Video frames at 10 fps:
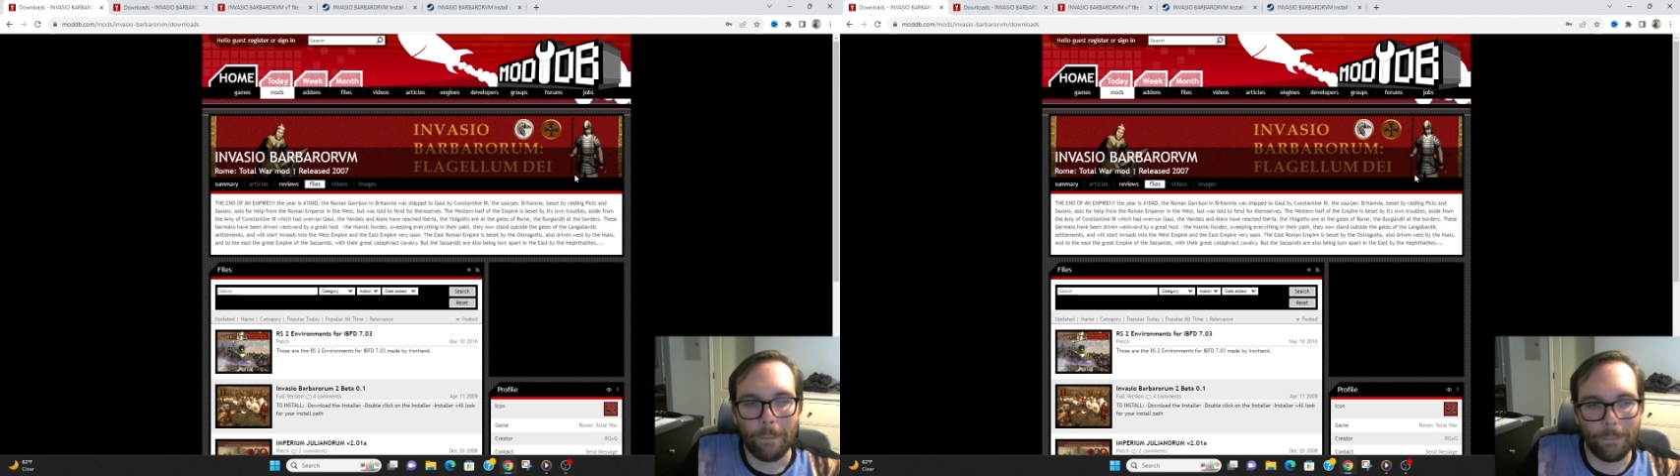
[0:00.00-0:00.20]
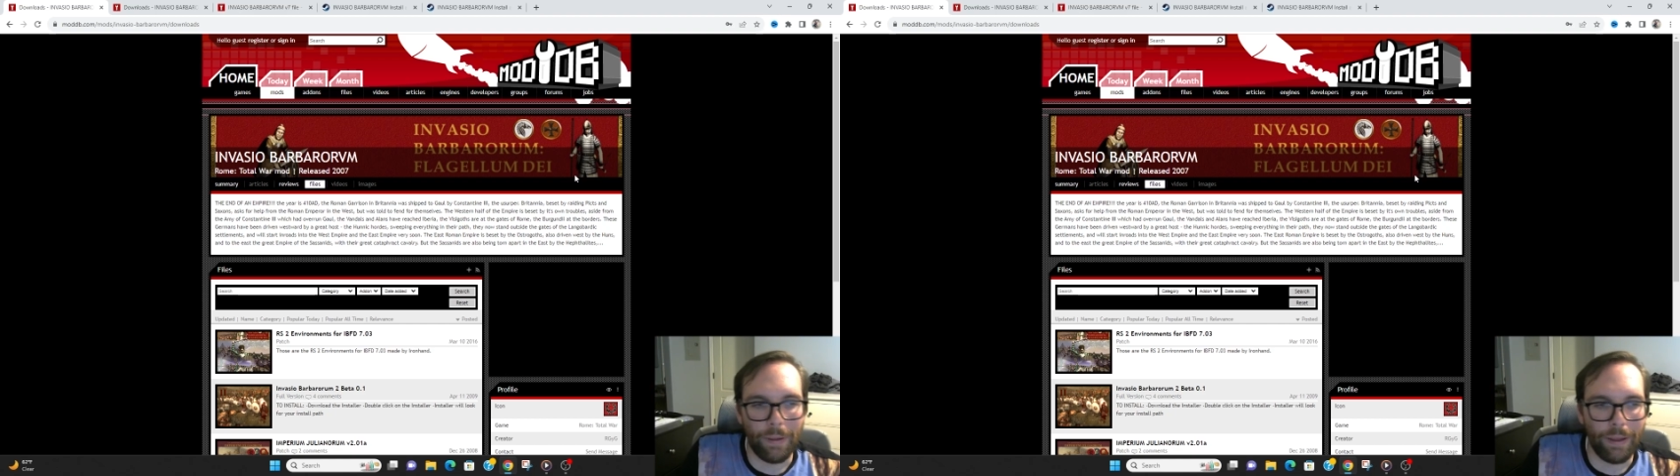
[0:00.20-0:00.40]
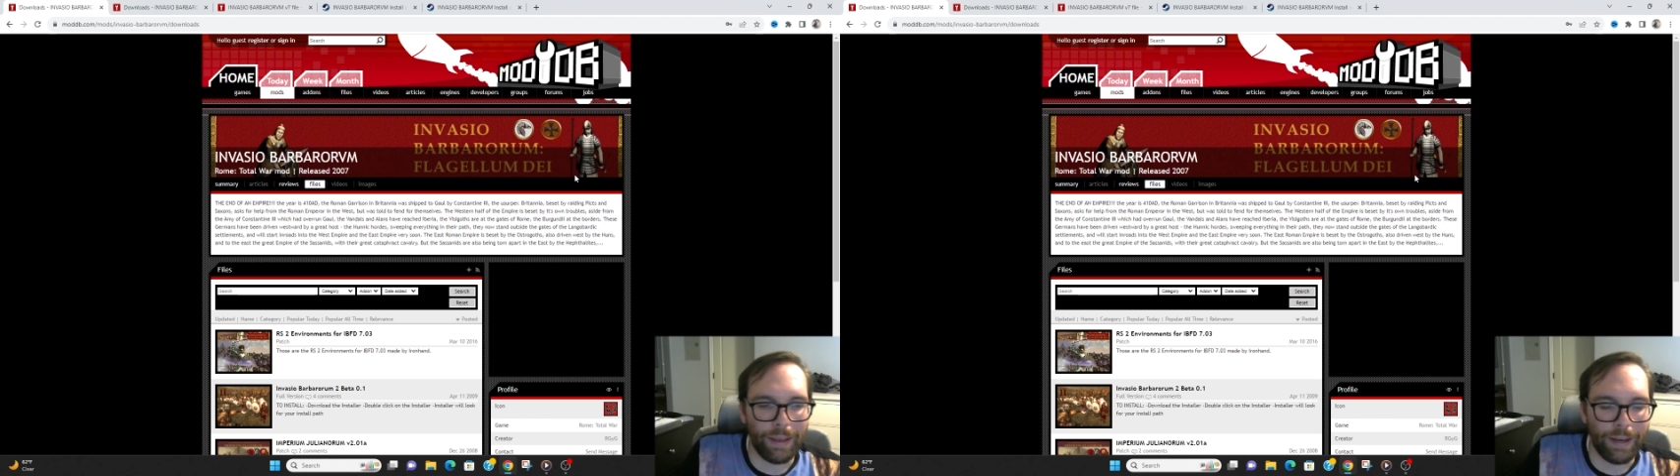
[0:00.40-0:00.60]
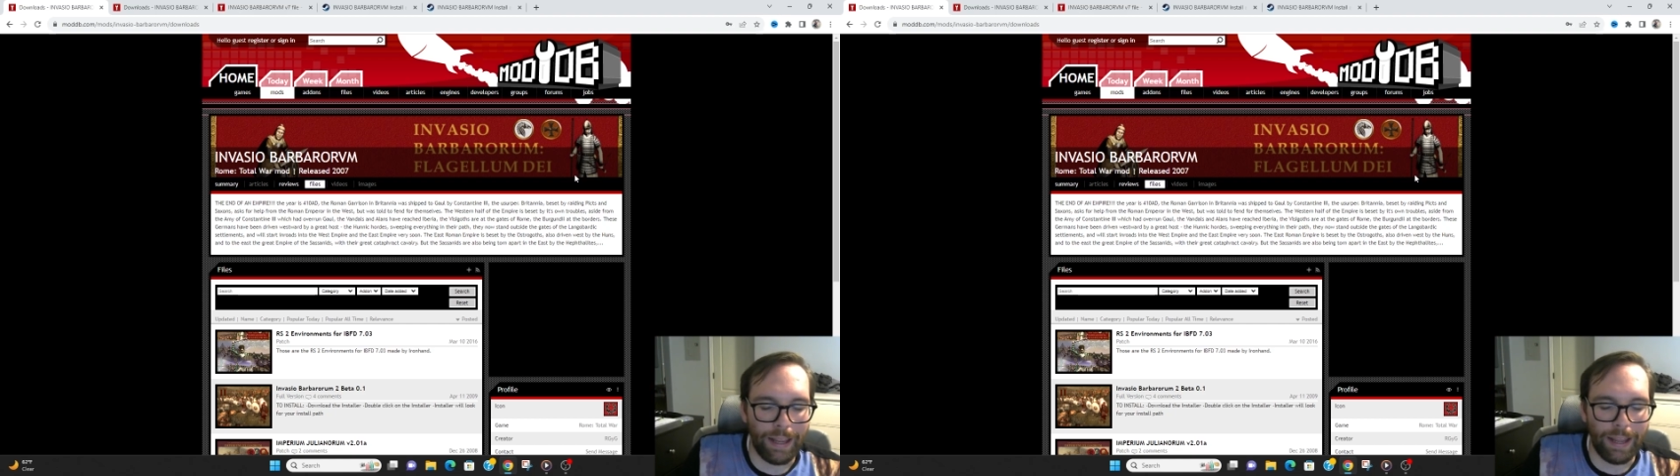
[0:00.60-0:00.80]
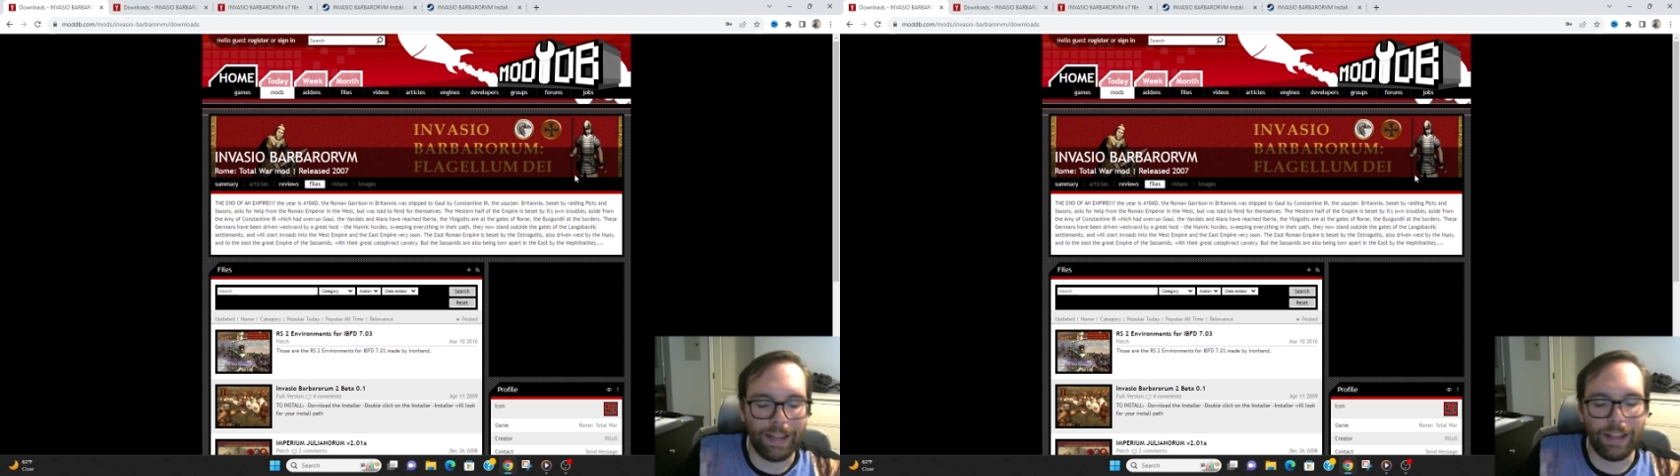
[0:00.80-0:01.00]
But
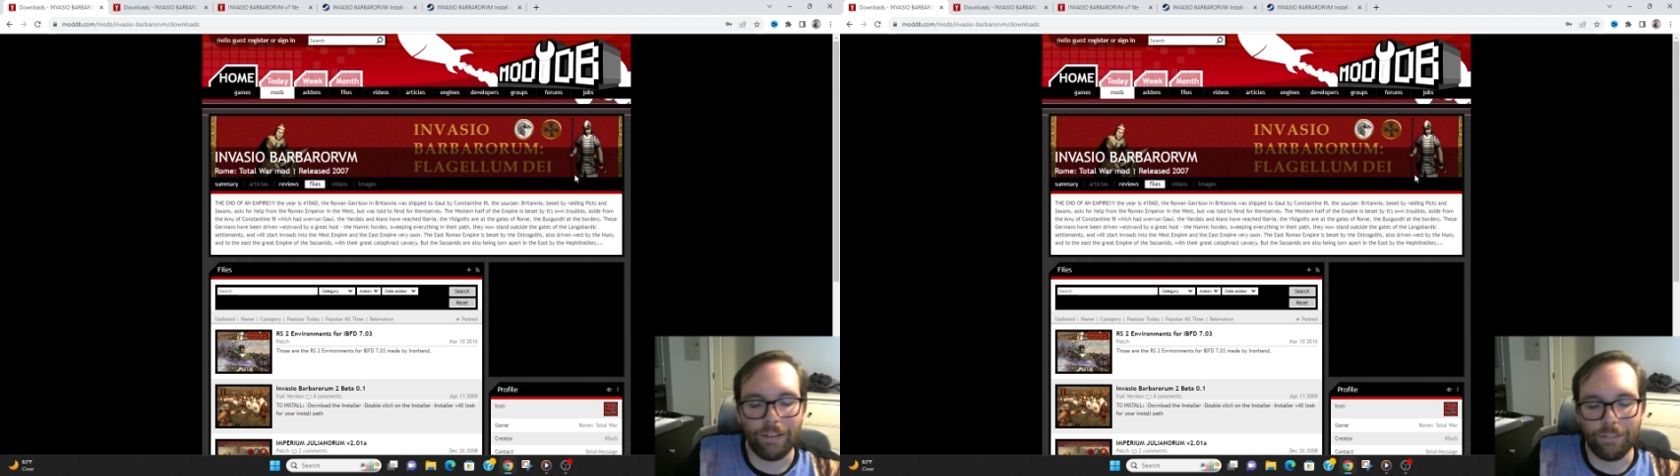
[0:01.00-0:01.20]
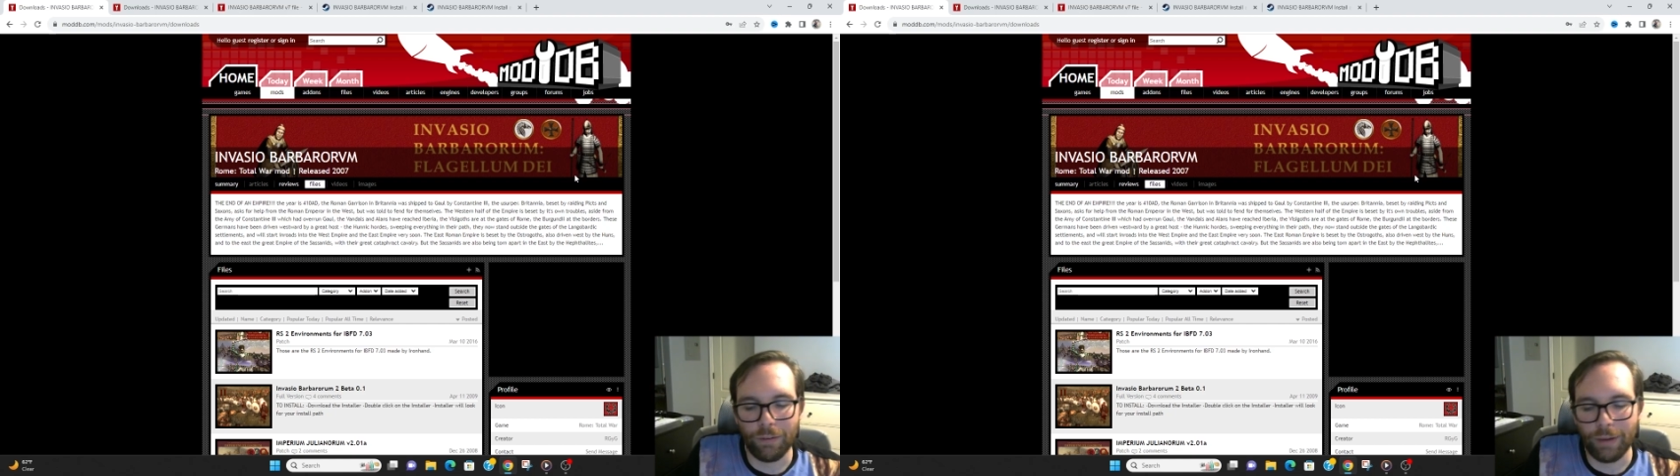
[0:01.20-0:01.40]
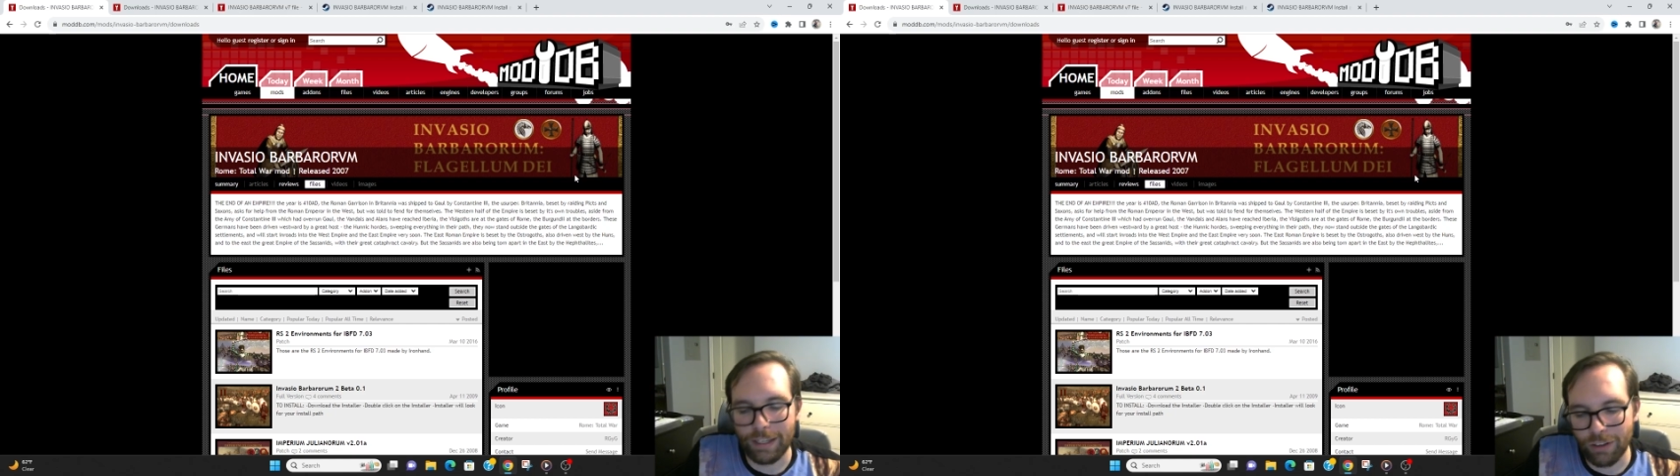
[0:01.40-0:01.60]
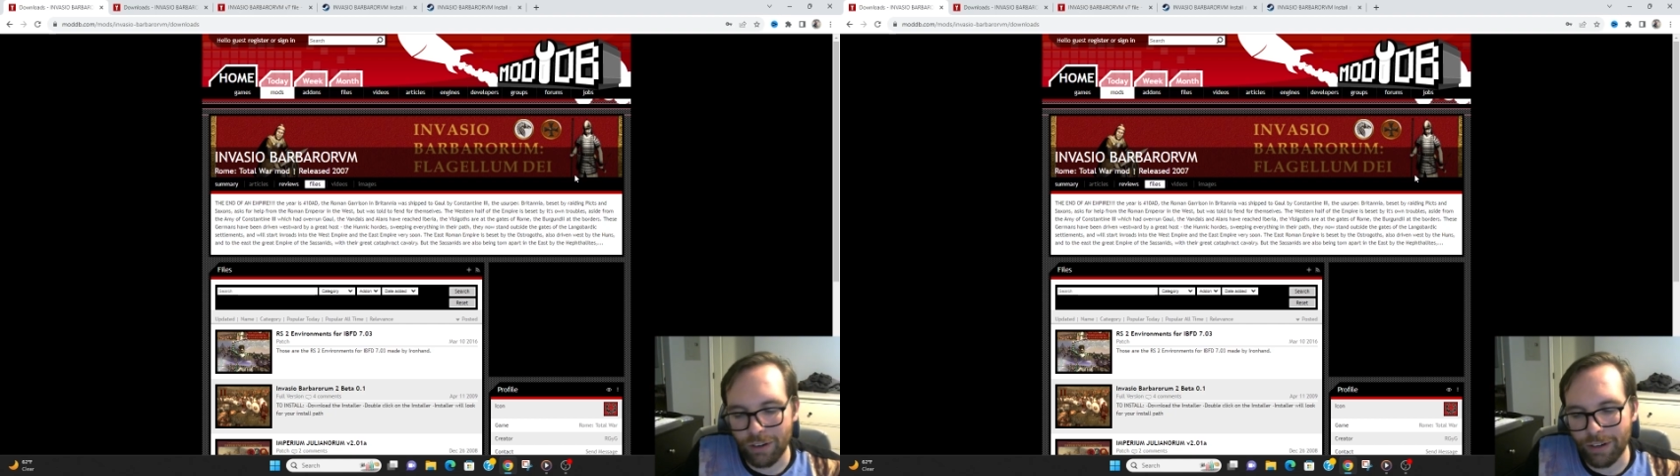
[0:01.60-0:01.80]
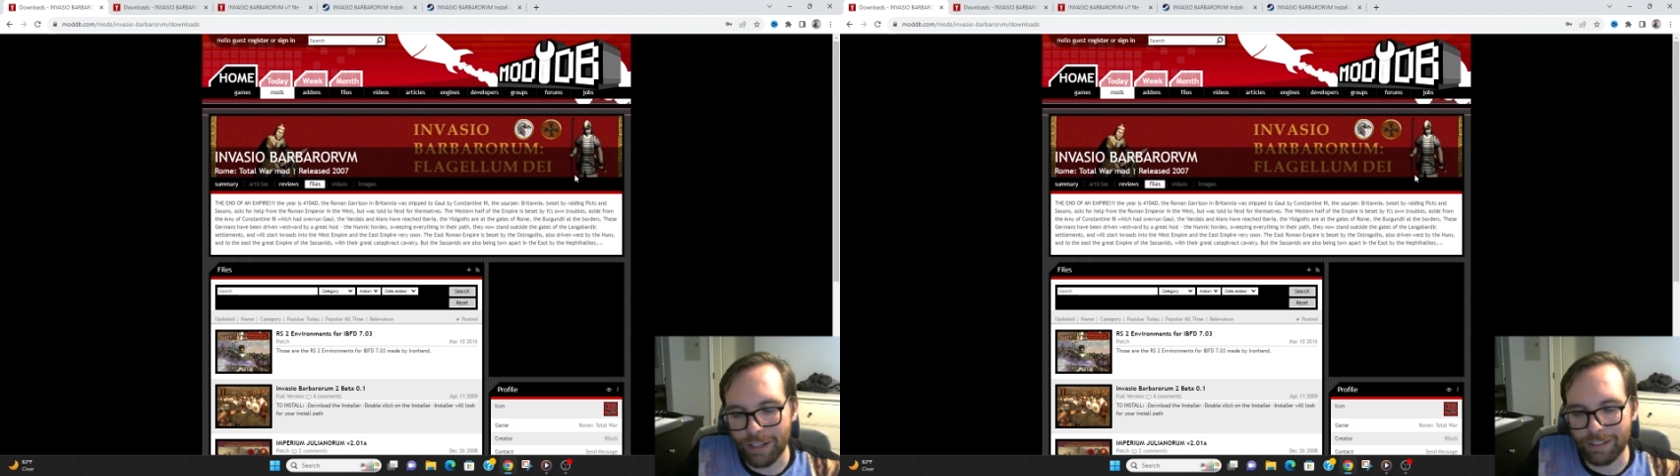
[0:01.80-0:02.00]
hey, if you guys are
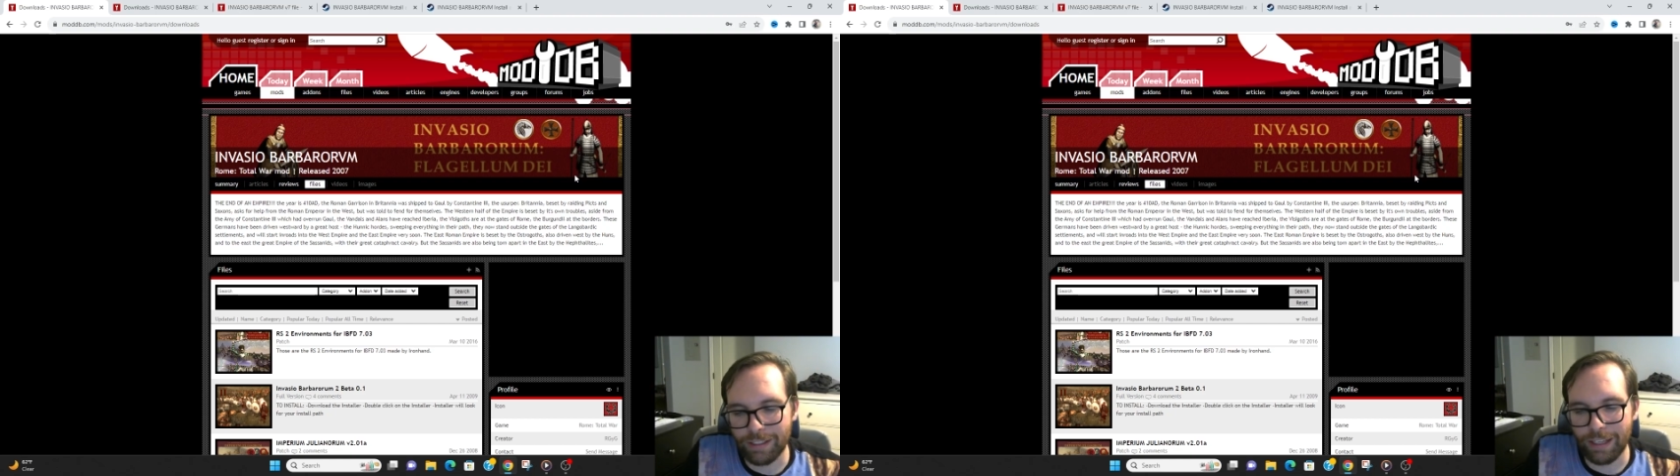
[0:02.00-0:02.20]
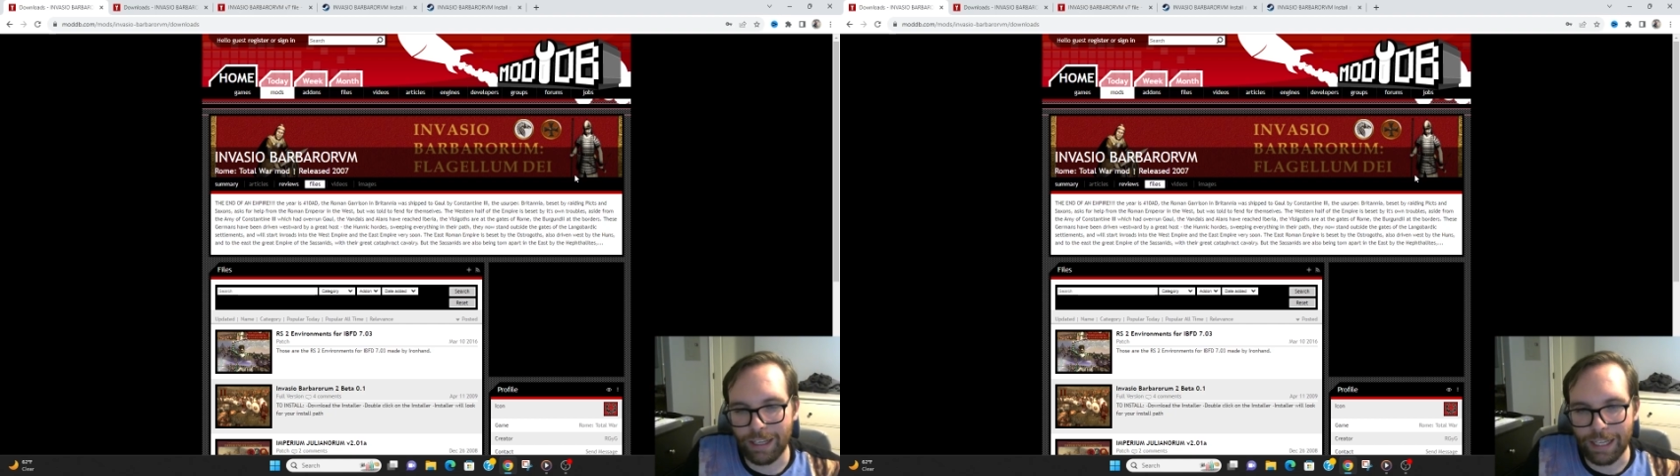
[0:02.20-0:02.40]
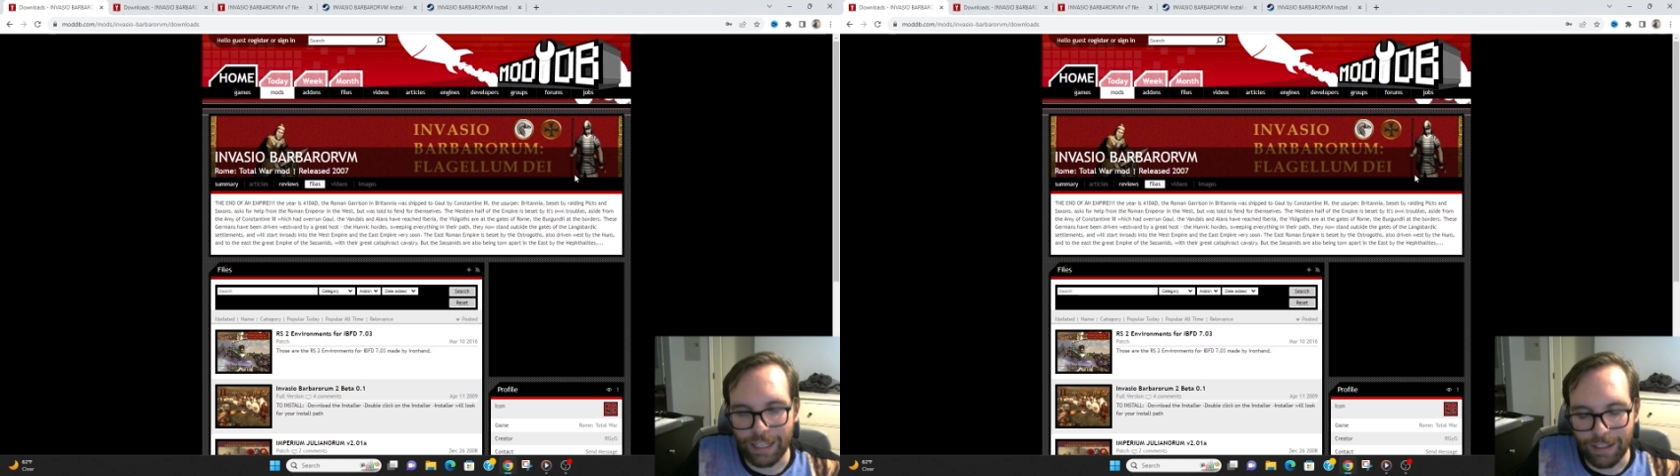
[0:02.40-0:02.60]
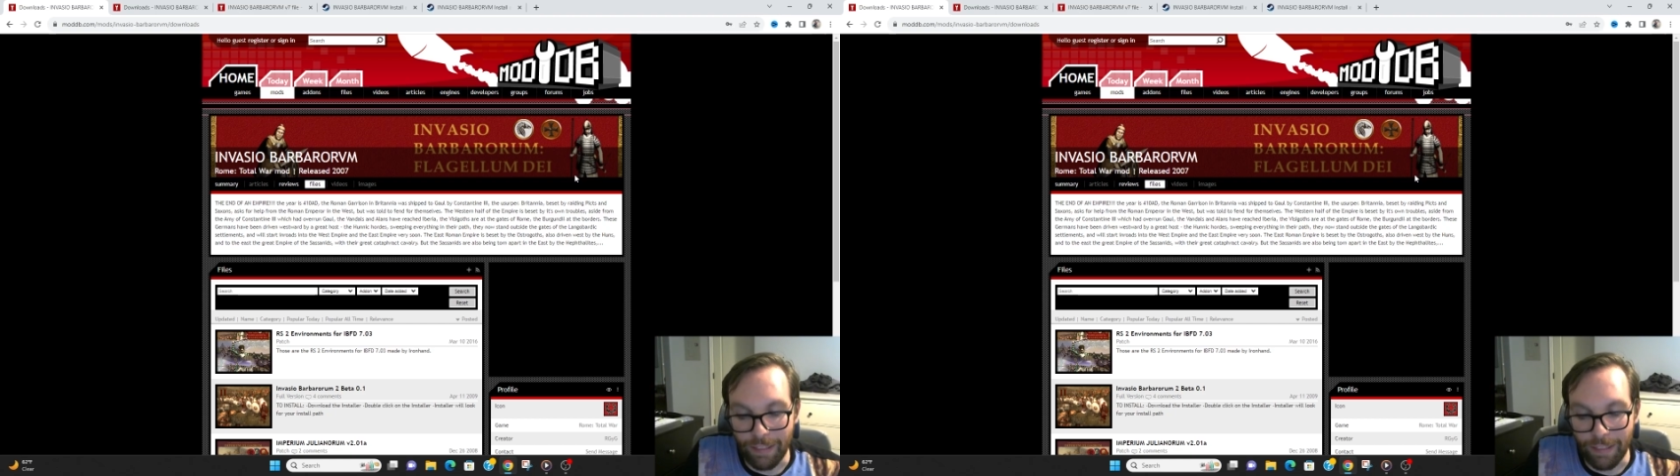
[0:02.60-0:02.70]
interested,